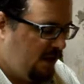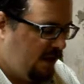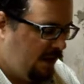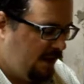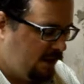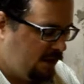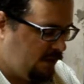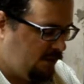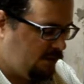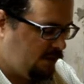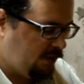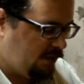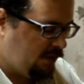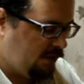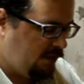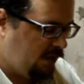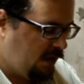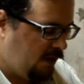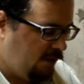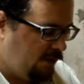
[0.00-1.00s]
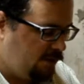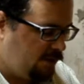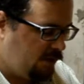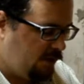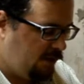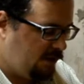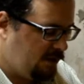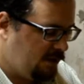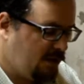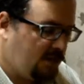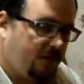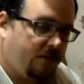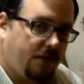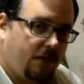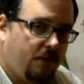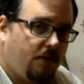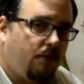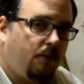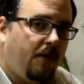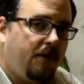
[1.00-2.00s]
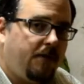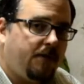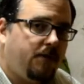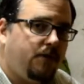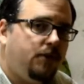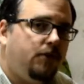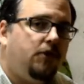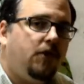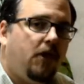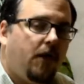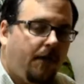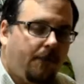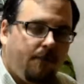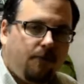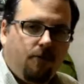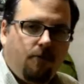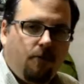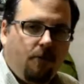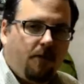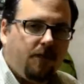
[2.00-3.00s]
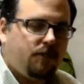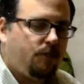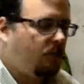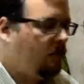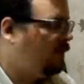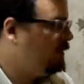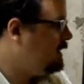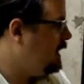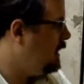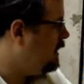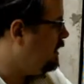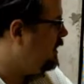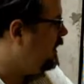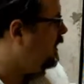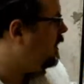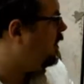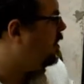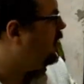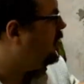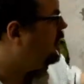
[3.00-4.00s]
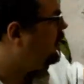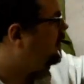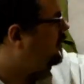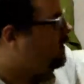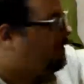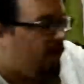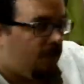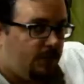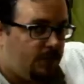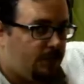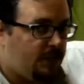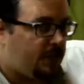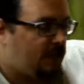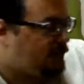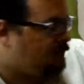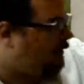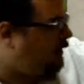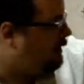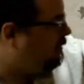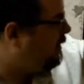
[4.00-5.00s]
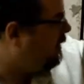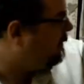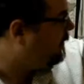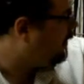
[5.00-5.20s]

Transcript: Had some trouble with the color choices. The red doesn't show up quite as well as I'd like, which I explained on my